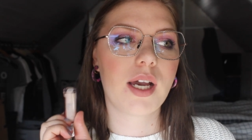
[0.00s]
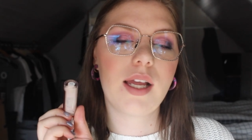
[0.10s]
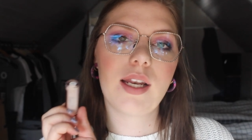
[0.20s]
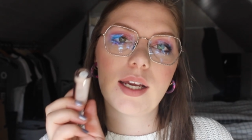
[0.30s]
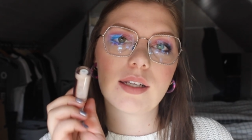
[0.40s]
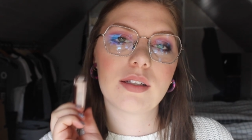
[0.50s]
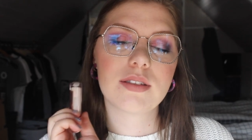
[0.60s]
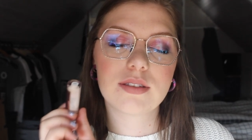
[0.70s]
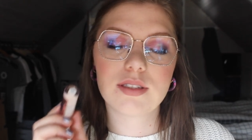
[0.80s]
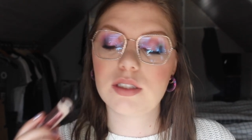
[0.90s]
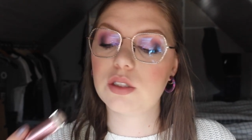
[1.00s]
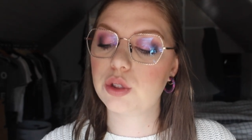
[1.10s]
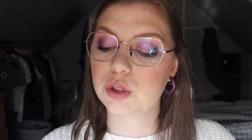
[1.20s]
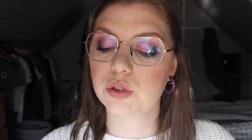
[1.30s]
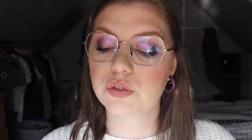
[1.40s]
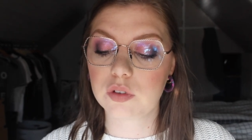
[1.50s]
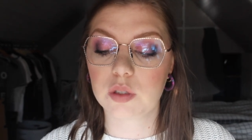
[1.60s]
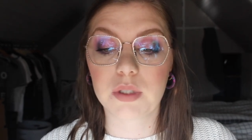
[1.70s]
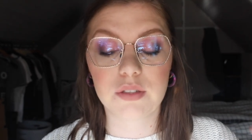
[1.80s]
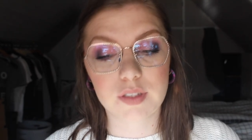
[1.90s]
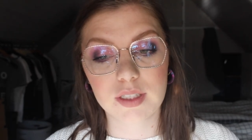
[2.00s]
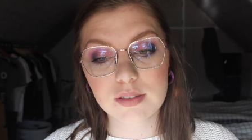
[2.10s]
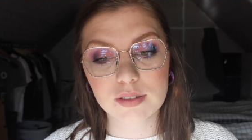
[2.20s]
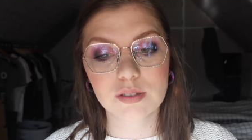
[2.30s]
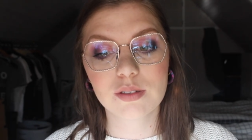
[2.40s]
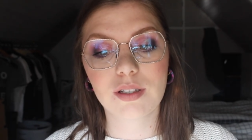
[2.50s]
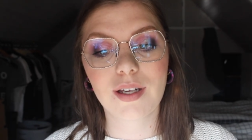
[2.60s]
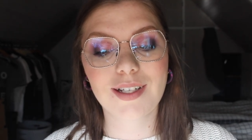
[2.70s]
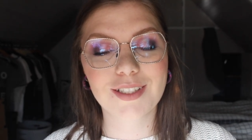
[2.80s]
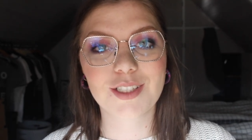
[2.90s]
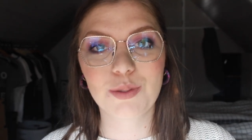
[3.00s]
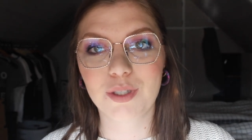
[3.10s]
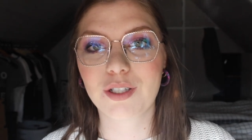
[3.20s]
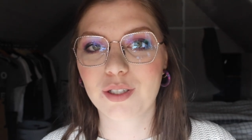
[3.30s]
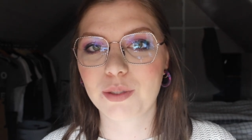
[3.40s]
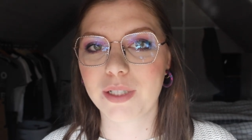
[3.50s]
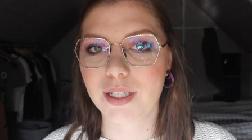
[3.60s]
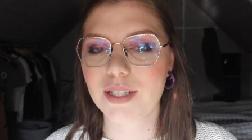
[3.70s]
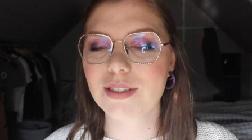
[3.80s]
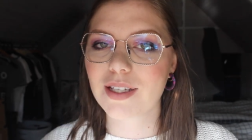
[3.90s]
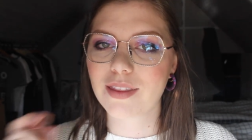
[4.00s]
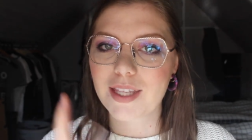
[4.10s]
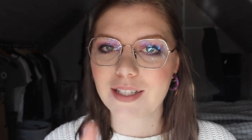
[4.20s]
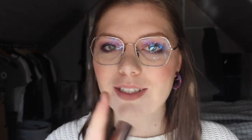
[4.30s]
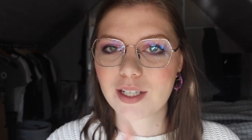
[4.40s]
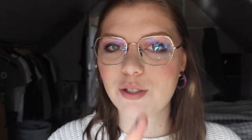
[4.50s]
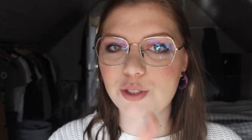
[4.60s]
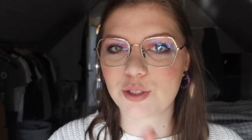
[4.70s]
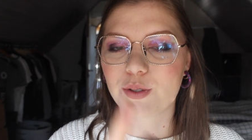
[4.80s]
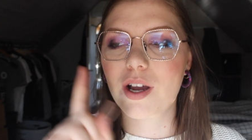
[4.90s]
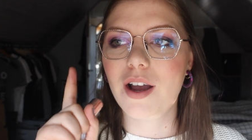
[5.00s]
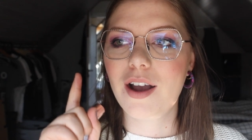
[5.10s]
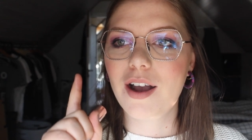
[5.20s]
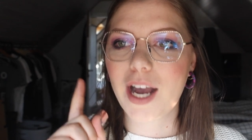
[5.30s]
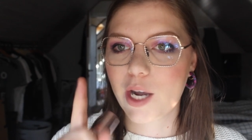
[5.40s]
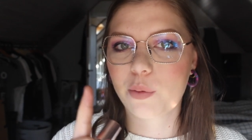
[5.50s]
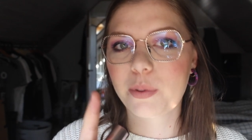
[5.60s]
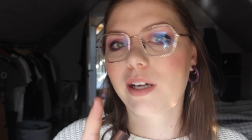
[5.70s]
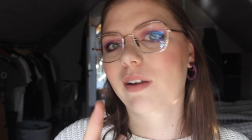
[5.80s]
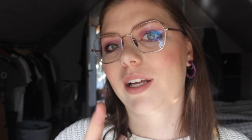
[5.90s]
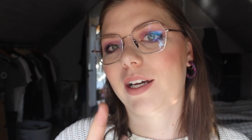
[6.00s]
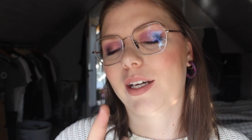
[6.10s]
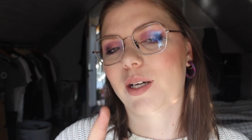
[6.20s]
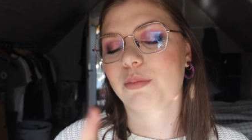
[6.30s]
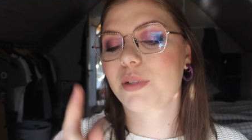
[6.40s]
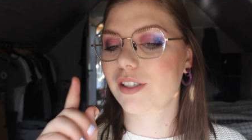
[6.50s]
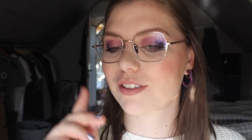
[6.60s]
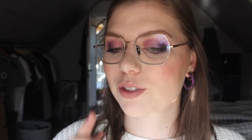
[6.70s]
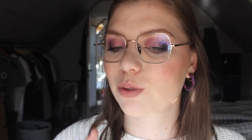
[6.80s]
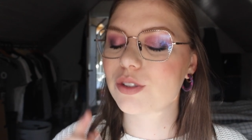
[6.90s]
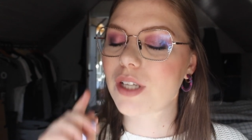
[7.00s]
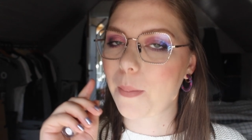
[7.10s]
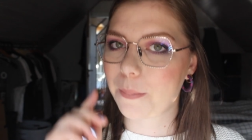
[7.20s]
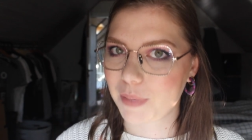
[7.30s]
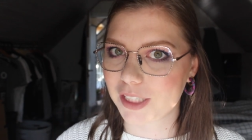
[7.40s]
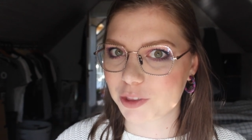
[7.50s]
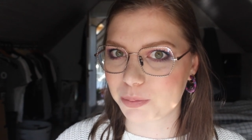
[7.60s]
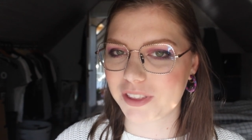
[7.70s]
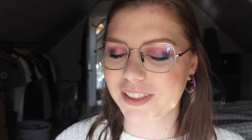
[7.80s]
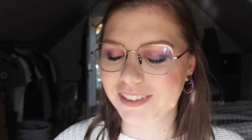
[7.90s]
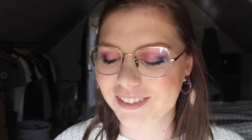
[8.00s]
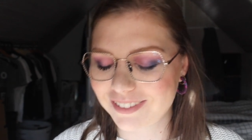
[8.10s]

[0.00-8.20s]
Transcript: I like C two for my face and C one under my eyes. That tells you how pale I am because those match me.